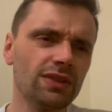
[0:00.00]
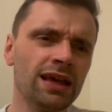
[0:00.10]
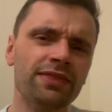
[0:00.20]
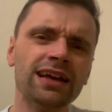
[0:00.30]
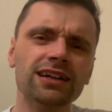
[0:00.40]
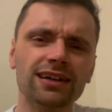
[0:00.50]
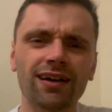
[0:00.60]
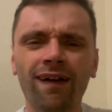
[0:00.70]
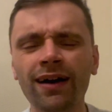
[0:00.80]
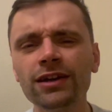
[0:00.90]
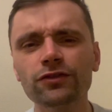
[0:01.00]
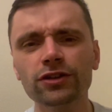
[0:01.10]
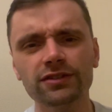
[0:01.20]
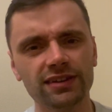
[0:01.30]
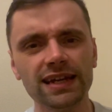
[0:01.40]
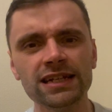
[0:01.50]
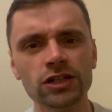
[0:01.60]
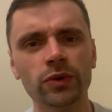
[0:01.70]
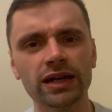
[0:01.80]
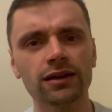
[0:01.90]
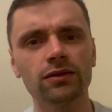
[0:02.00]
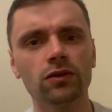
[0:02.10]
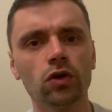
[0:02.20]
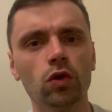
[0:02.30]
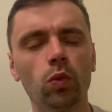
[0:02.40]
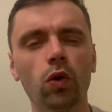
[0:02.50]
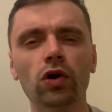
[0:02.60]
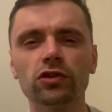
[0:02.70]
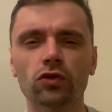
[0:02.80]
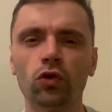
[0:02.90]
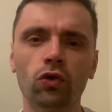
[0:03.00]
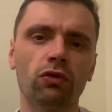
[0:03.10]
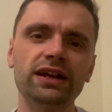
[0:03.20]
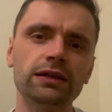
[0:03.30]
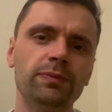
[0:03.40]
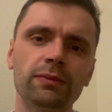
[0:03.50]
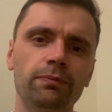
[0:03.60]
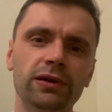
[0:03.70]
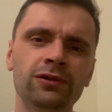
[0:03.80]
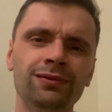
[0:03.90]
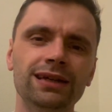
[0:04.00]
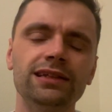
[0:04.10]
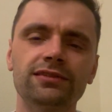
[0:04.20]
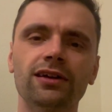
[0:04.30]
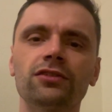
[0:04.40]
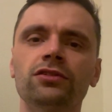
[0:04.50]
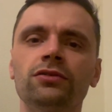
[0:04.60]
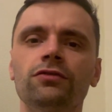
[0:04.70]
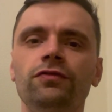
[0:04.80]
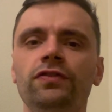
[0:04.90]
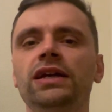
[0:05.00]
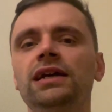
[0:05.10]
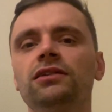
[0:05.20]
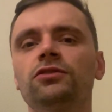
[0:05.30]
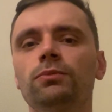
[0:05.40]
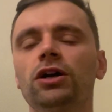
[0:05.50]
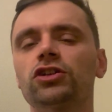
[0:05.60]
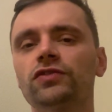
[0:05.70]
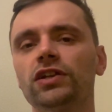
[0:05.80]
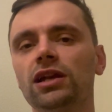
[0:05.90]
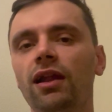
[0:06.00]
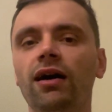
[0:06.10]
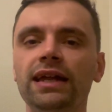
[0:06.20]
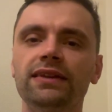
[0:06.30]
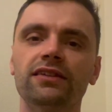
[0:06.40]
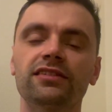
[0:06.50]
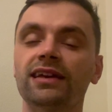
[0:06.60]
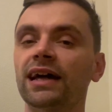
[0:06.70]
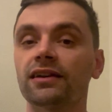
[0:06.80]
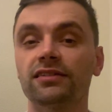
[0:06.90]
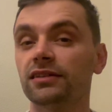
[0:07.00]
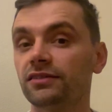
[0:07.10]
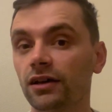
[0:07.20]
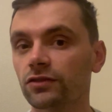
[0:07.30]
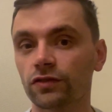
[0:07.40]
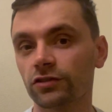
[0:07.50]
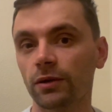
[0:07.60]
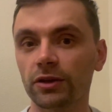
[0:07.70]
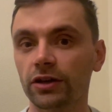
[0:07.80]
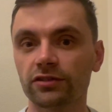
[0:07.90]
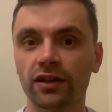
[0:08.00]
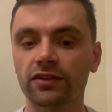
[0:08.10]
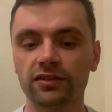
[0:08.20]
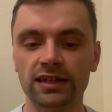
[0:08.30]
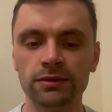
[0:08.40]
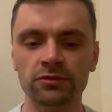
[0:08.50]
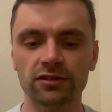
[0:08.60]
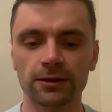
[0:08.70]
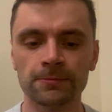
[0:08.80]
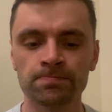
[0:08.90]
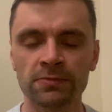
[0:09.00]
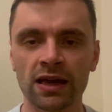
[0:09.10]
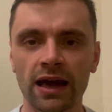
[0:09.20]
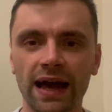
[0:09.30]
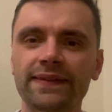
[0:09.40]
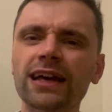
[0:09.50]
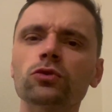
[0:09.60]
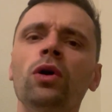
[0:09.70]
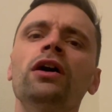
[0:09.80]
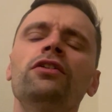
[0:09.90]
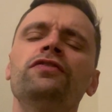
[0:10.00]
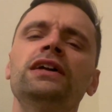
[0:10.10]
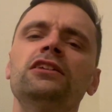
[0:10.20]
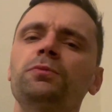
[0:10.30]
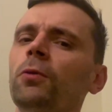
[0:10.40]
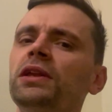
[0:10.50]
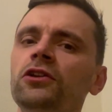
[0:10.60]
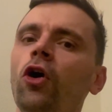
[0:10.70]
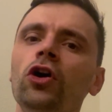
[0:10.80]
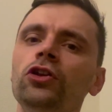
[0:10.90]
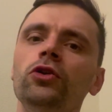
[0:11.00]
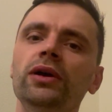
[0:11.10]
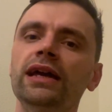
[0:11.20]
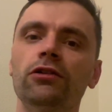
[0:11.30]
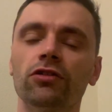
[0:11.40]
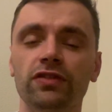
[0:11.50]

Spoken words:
they're kind of continuing what has already been built. It doesn't feel as much of a line in the sand as it does for some of those other teams. And that's why I feel it's probably not a new era